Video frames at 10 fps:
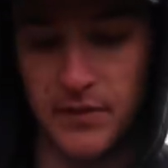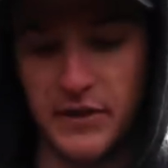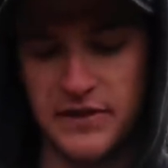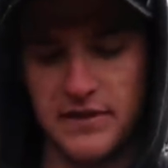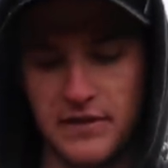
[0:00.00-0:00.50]
I mean,
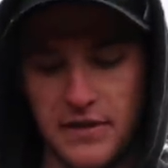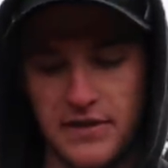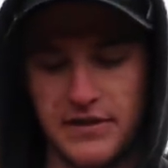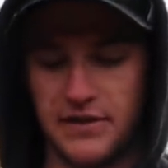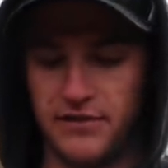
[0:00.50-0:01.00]
this no,
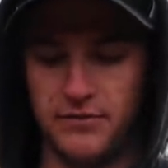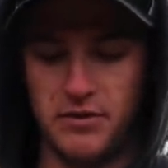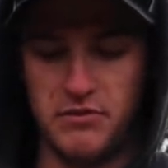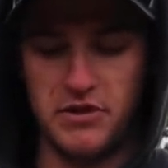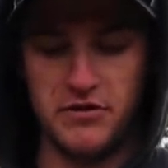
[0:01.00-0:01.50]
that's a little
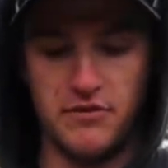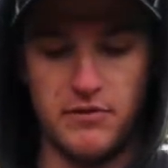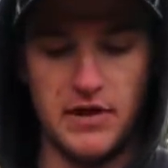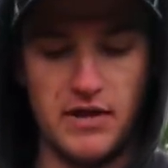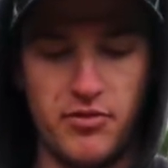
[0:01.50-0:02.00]
bit bigger than the
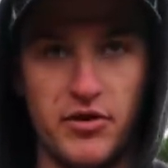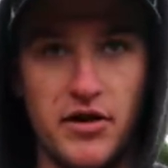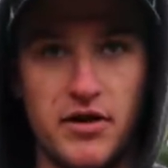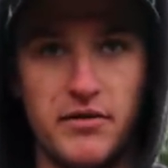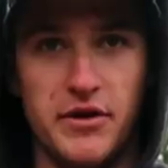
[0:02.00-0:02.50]
one I put
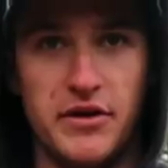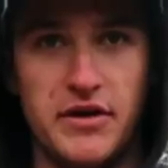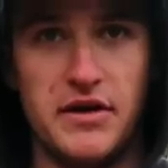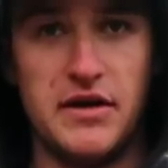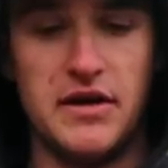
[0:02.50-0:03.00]
on, but
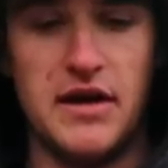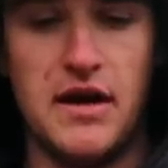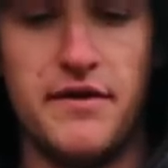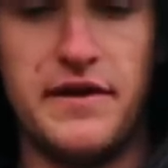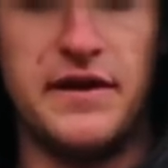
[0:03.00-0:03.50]
I
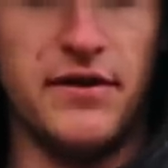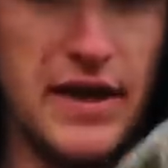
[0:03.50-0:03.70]
don't think he'll